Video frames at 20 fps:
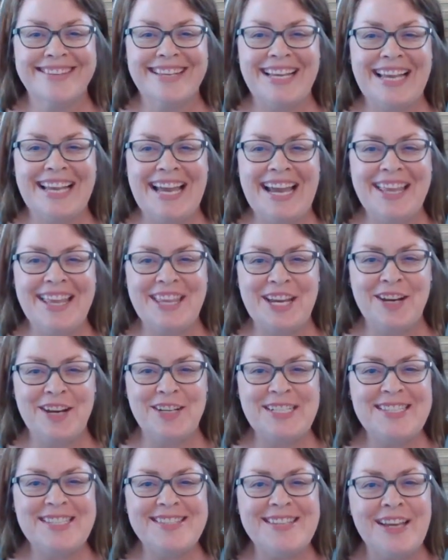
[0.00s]
Hi there,
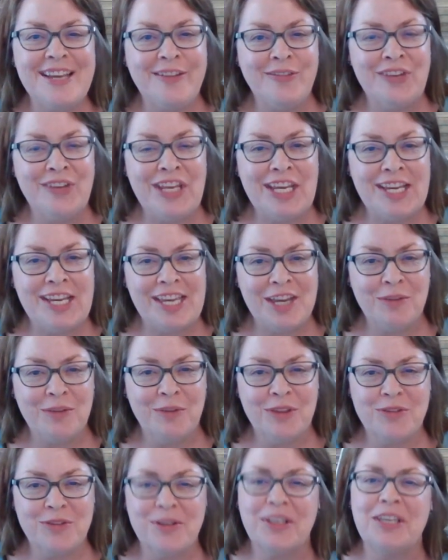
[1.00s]
it's Stephanie again
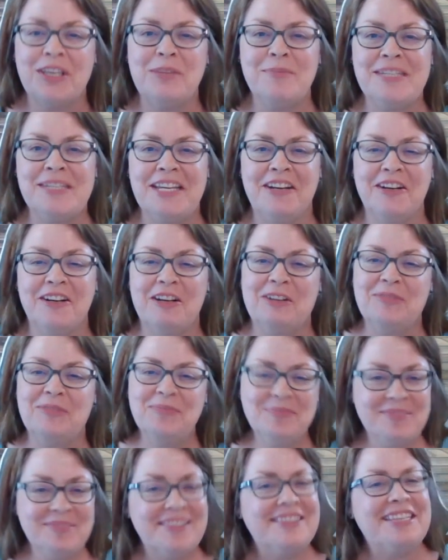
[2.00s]
with Trillium Tarot.
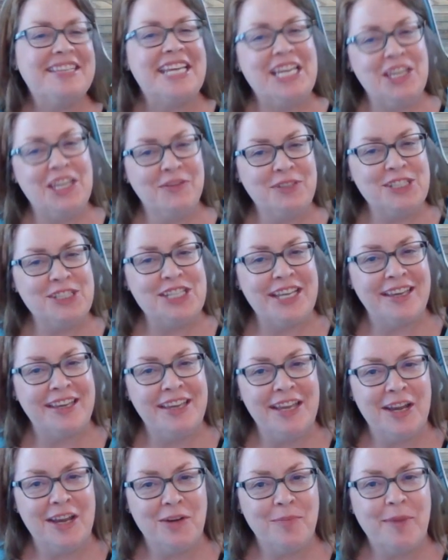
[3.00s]
Thank you for
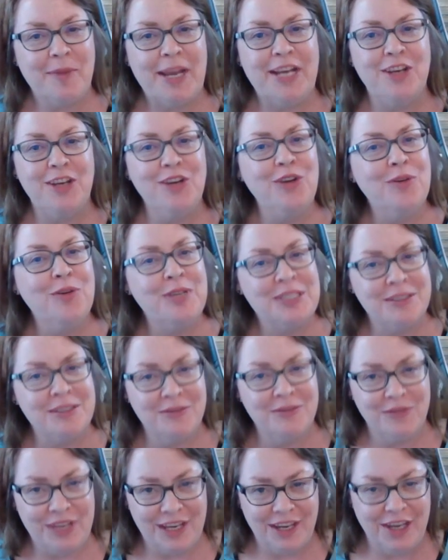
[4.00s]
checking out my newest
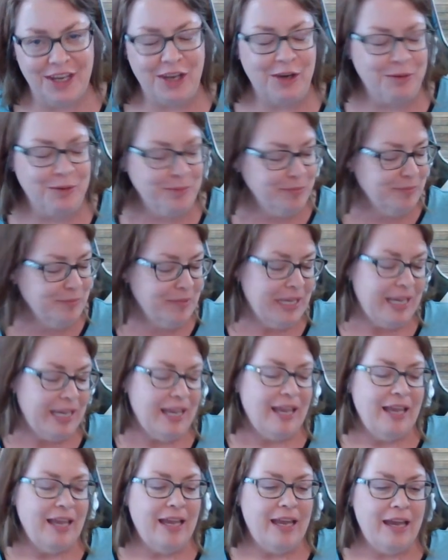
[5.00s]
video.
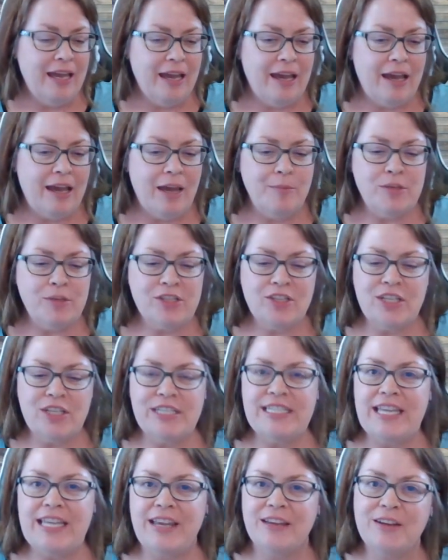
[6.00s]
I'm just going to
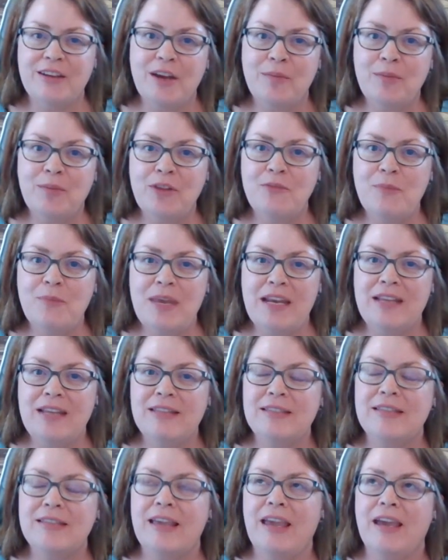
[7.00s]
take a couple of
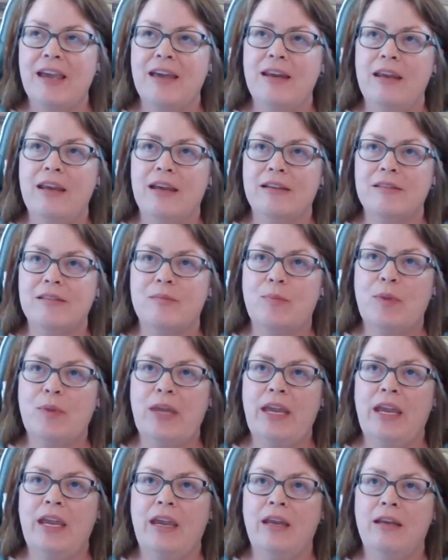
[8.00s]
minutes and
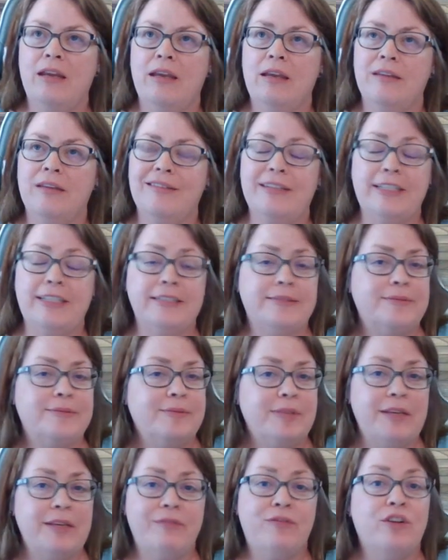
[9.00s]
explain
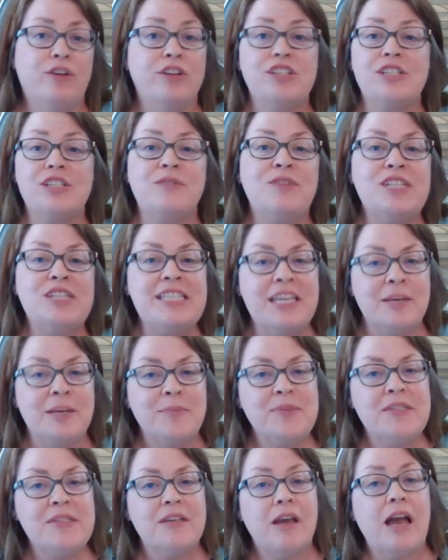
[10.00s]
for
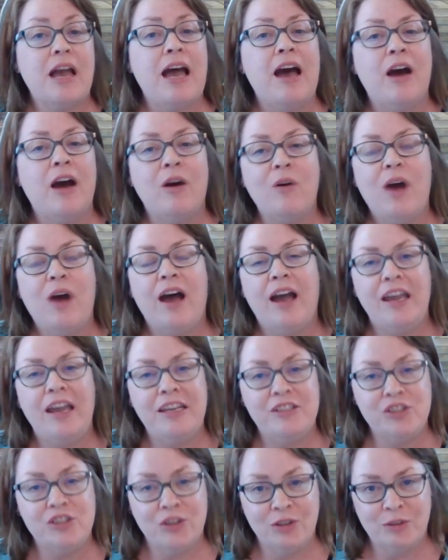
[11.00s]
tips how I
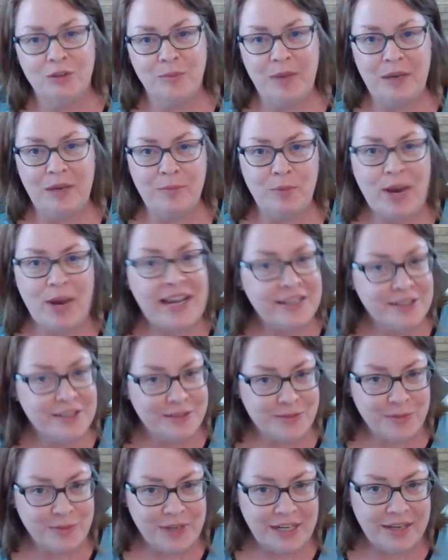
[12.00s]
journal my
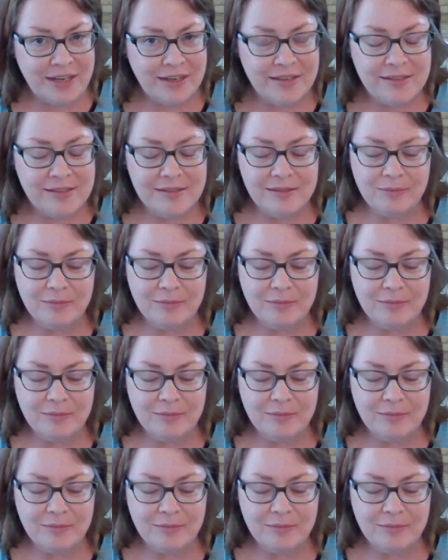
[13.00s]
practice readings.